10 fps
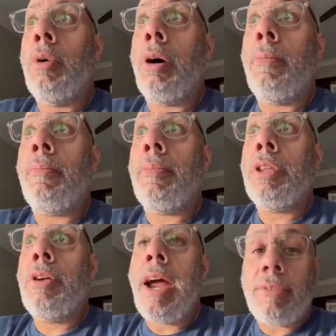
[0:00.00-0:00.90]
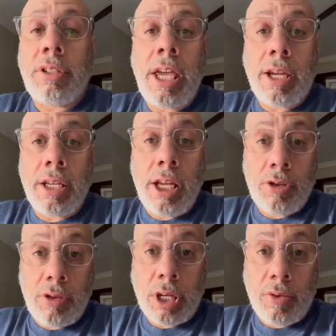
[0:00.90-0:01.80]
Well, you have to take an
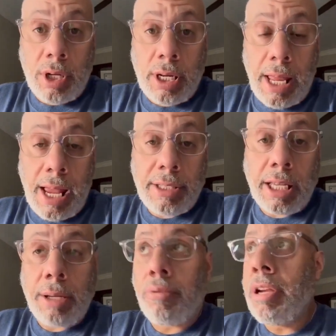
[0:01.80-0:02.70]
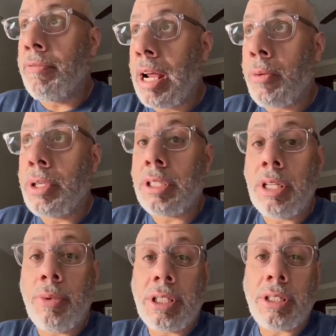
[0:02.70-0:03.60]
introduction class, like a
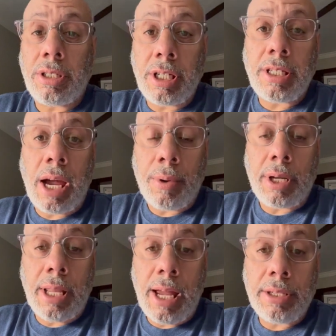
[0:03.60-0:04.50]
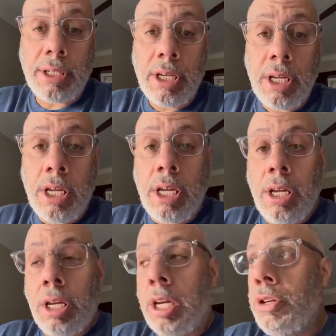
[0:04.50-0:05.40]
prerequisite, which is a six hour class.
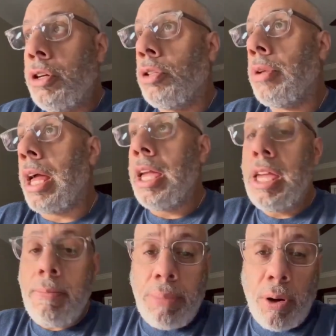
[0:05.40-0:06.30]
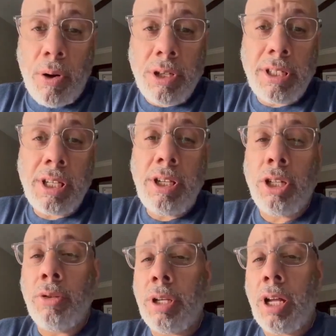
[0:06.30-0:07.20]
You can do that in person,
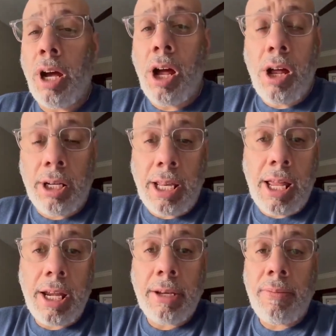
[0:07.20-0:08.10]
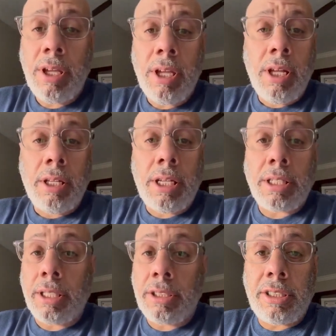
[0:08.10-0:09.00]
you can do it online.
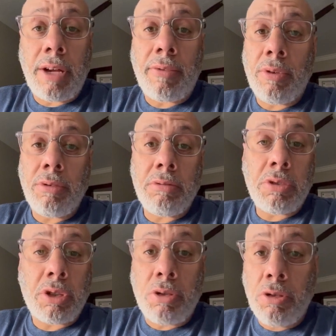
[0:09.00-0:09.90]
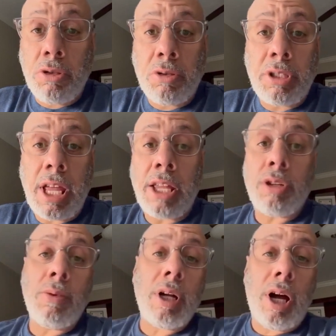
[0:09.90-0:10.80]
There's a, several schools
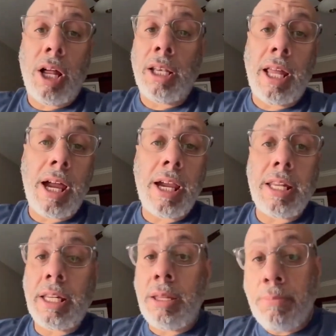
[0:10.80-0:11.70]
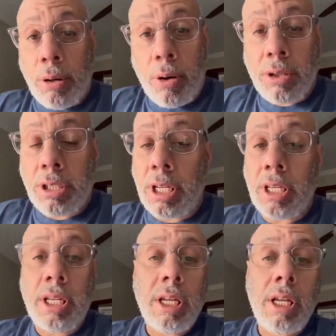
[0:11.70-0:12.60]
that do it online and in
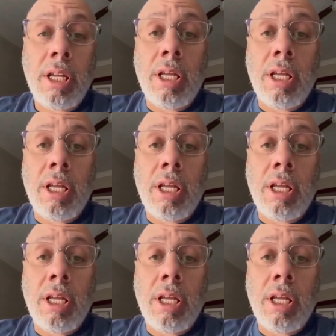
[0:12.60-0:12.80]
person.